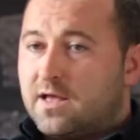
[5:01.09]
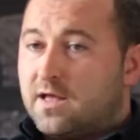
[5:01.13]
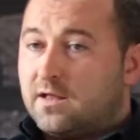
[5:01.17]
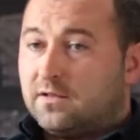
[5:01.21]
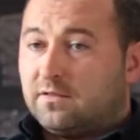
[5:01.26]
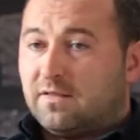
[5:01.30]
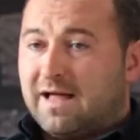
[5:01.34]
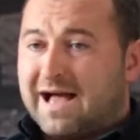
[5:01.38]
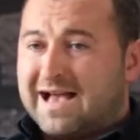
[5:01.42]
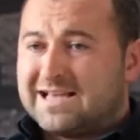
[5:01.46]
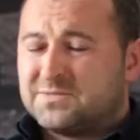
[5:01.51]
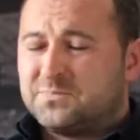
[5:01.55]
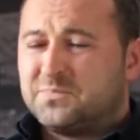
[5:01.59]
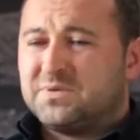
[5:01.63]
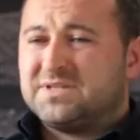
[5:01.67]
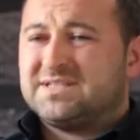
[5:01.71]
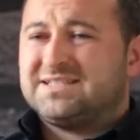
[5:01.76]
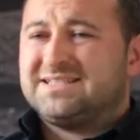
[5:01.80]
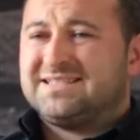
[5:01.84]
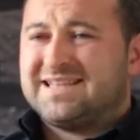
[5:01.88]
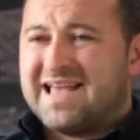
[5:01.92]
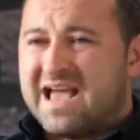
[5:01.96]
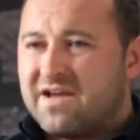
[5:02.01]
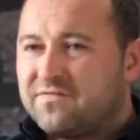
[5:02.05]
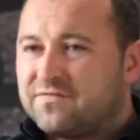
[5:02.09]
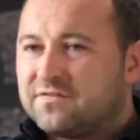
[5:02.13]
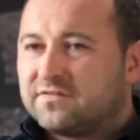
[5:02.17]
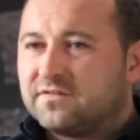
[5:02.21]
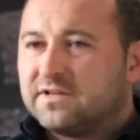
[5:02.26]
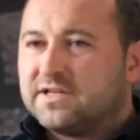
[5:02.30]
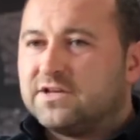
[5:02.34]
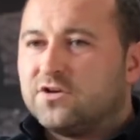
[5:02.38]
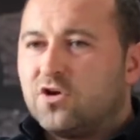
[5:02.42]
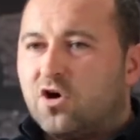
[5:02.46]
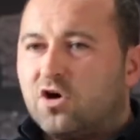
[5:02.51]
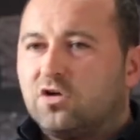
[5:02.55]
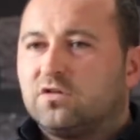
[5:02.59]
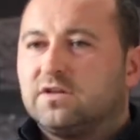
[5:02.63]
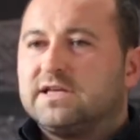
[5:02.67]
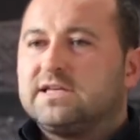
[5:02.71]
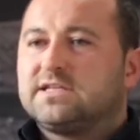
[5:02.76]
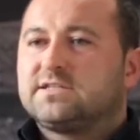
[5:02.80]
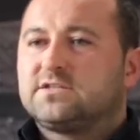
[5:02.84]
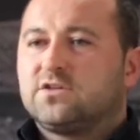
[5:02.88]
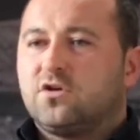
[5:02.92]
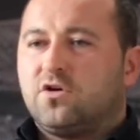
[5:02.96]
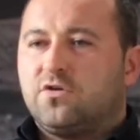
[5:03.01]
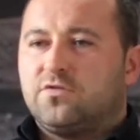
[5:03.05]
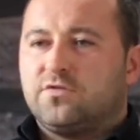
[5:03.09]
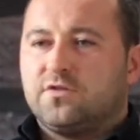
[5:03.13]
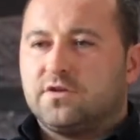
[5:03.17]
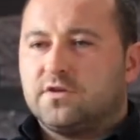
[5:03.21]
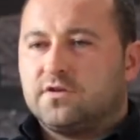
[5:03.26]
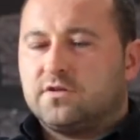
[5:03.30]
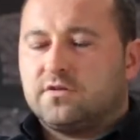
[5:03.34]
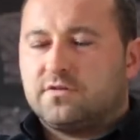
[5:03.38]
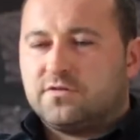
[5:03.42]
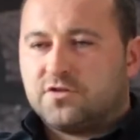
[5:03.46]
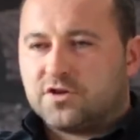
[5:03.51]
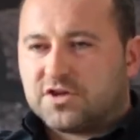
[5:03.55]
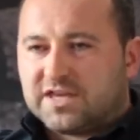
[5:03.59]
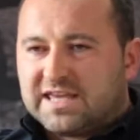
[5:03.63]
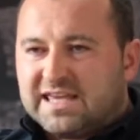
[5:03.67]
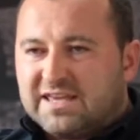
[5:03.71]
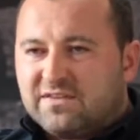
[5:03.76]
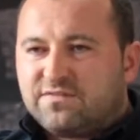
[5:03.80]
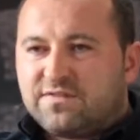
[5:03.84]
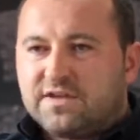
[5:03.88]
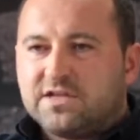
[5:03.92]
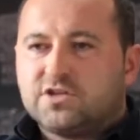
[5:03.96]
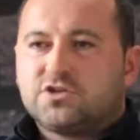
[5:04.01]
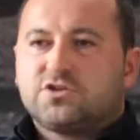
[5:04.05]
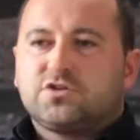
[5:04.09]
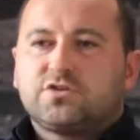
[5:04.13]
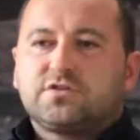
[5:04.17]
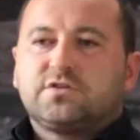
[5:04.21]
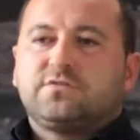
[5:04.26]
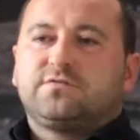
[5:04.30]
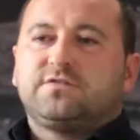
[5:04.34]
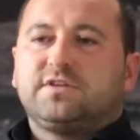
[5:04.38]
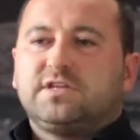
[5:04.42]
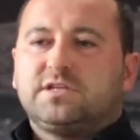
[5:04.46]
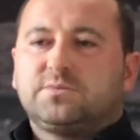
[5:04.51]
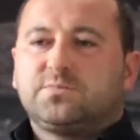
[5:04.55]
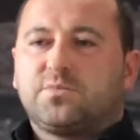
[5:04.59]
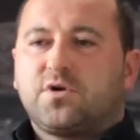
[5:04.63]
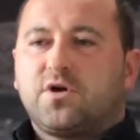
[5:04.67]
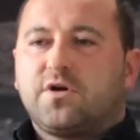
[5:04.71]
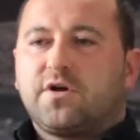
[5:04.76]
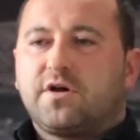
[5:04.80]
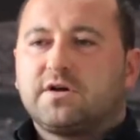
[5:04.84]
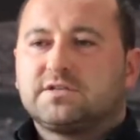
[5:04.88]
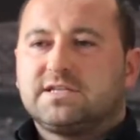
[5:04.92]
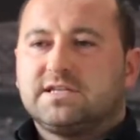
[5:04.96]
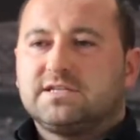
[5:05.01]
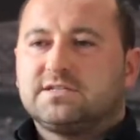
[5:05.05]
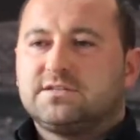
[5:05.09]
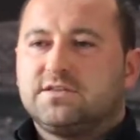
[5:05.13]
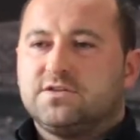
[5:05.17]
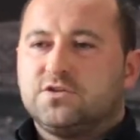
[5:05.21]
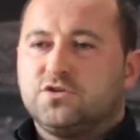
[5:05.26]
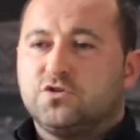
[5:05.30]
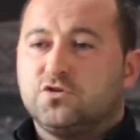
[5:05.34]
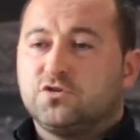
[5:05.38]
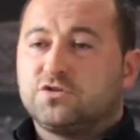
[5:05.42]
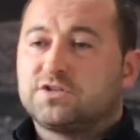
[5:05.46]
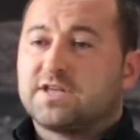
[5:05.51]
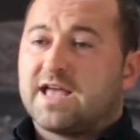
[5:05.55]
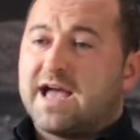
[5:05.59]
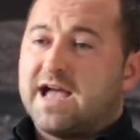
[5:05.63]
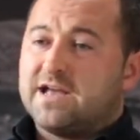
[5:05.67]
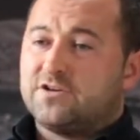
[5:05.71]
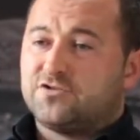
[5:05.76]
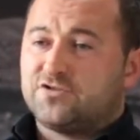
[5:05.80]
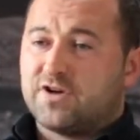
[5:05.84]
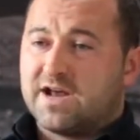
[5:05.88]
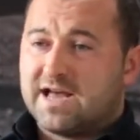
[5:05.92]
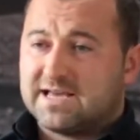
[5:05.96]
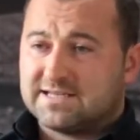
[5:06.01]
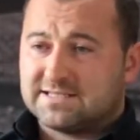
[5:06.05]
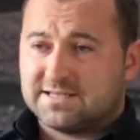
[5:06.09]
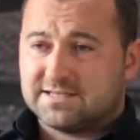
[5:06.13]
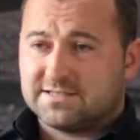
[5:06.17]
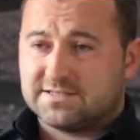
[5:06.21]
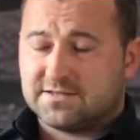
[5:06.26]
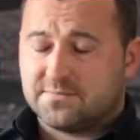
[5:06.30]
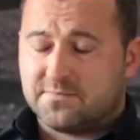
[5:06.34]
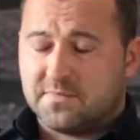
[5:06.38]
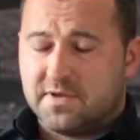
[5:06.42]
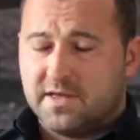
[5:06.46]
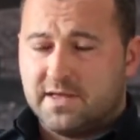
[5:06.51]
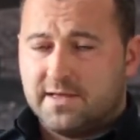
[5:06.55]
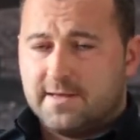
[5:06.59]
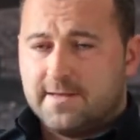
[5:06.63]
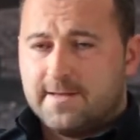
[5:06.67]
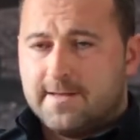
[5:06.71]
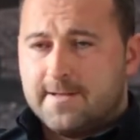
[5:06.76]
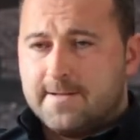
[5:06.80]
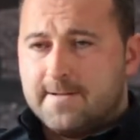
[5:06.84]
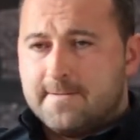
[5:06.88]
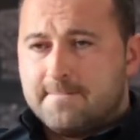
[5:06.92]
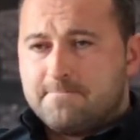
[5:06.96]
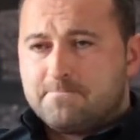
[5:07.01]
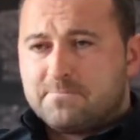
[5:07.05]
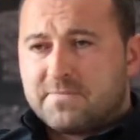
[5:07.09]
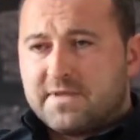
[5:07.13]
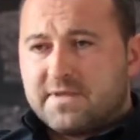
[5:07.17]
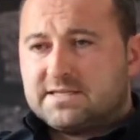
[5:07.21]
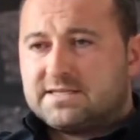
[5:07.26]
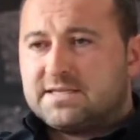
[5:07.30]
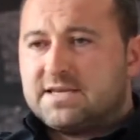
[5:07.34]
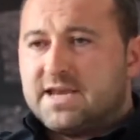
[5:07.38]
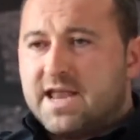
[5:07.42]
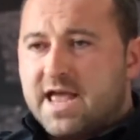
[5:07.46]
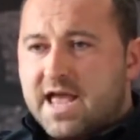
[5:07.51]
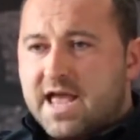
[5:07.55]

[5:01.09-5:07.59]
Last but definitely not least on the key features of these products is the new SkyTrack system. It's an